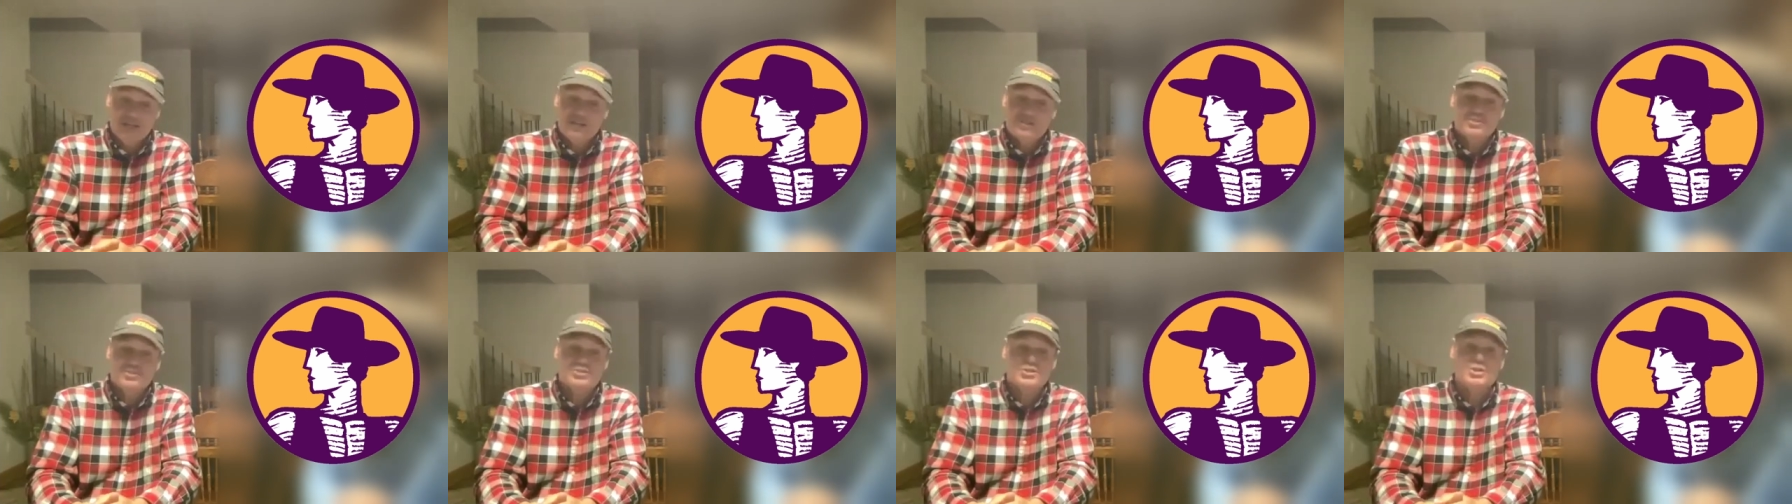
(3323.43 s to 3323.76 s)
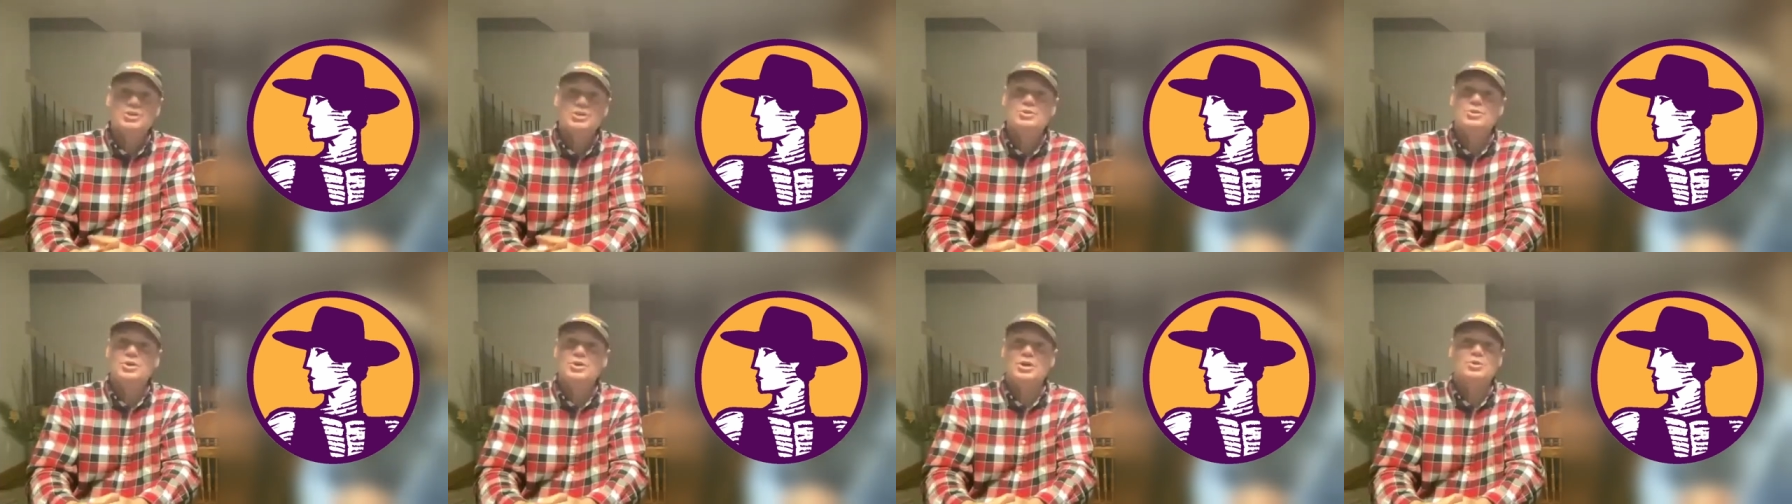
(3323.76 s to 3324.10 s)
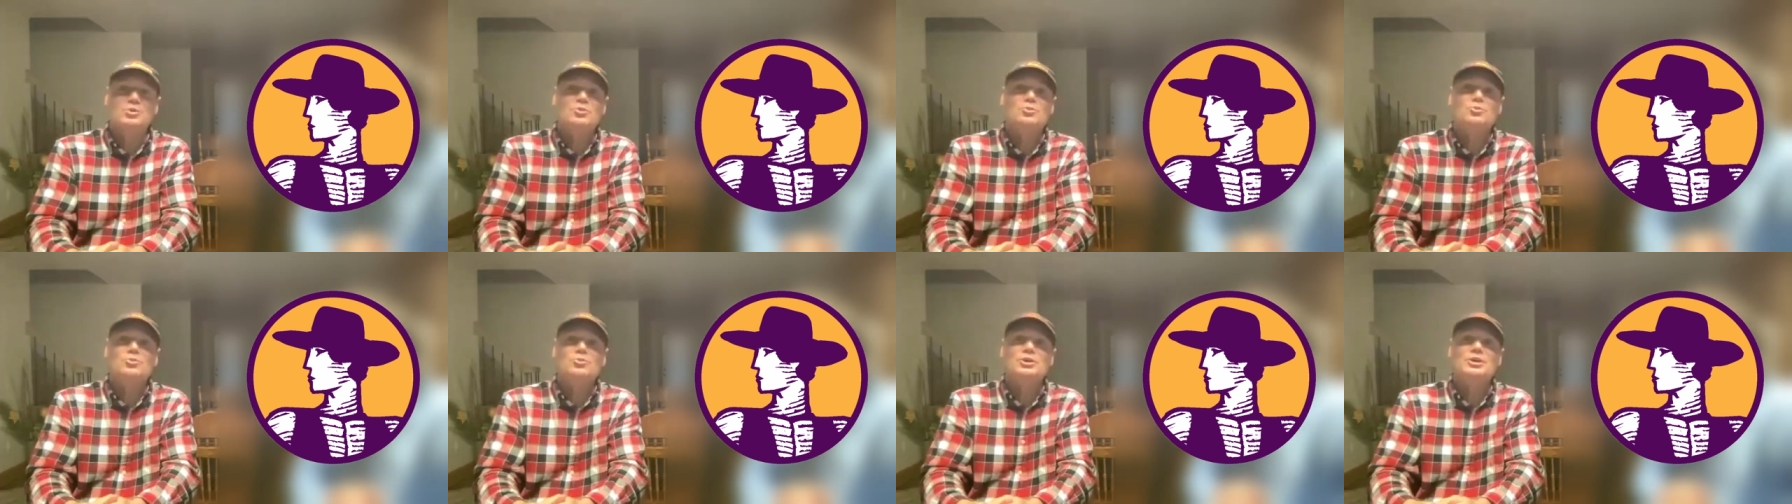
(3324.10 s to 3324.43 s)
Chicory.
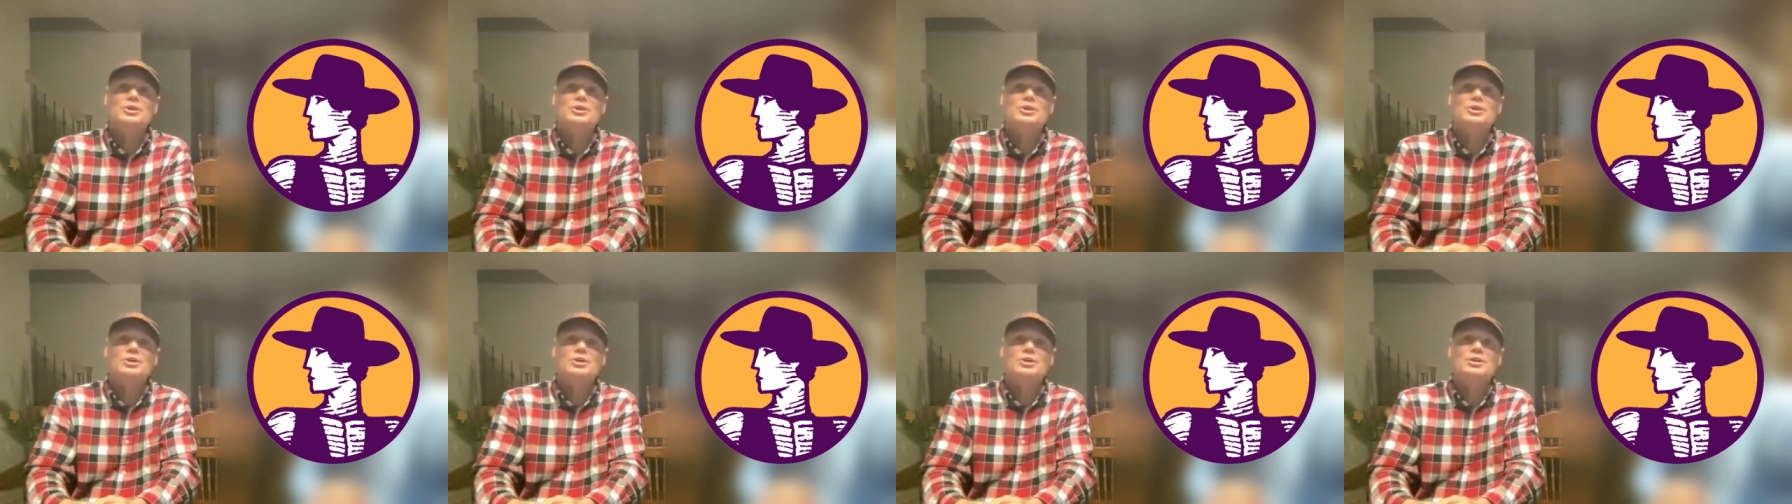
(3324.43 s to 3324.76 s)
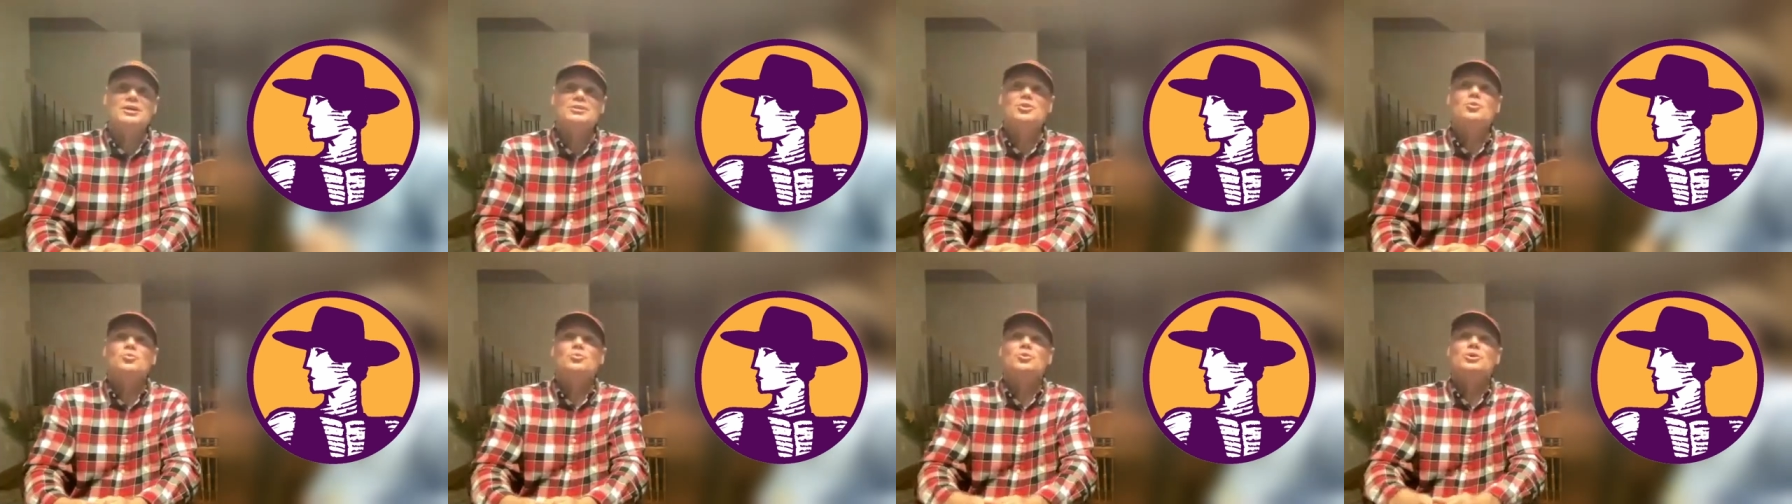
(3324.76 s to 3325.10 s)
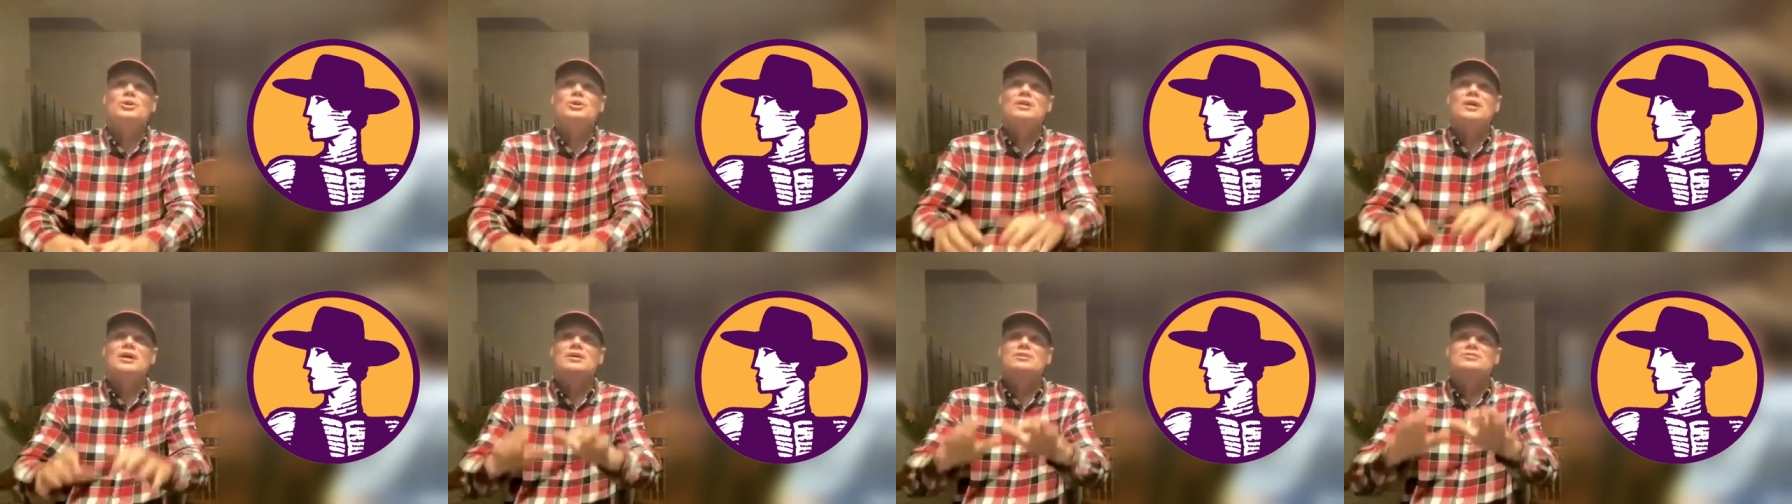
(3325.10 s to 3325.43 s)
You
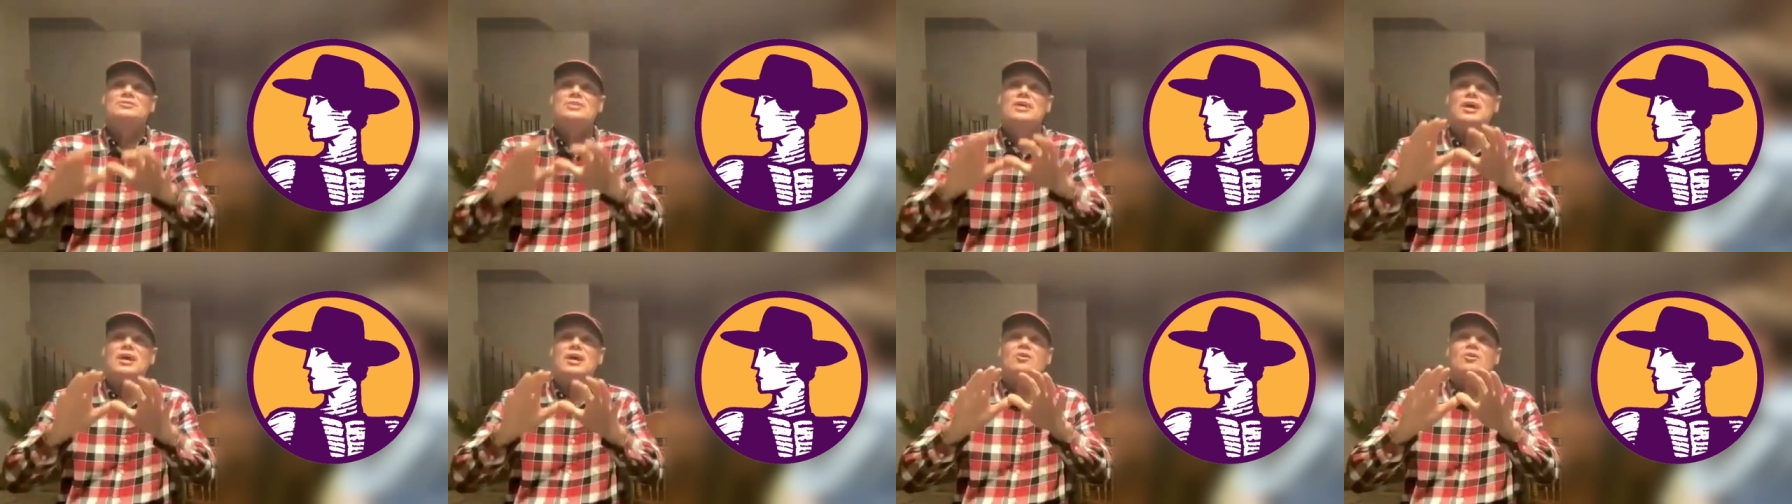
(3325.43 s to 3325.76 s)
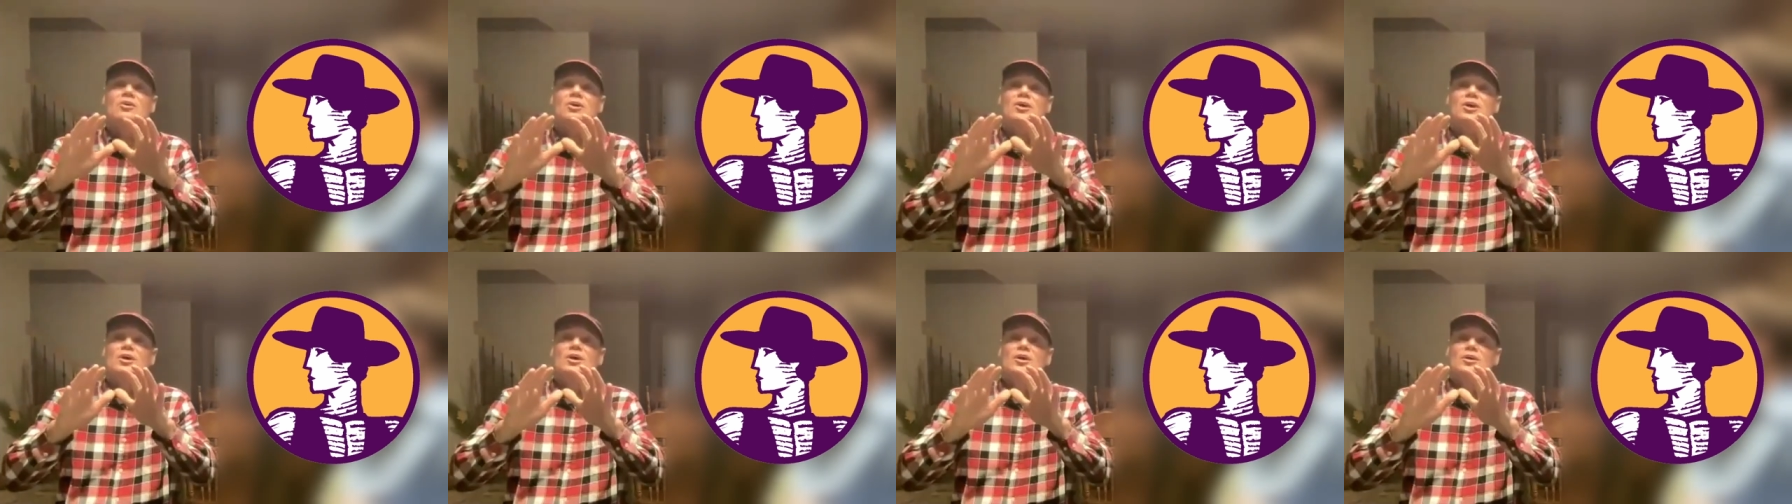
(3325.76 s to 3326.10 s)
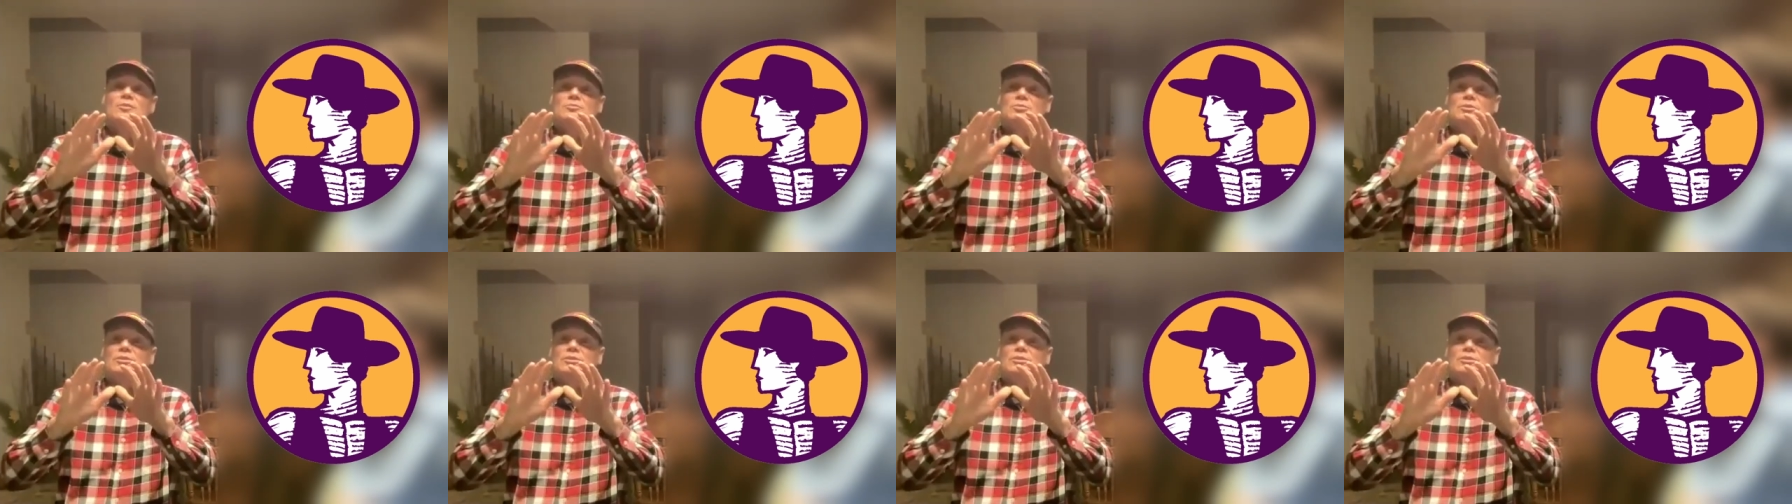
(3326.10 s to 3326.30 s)
don't realize how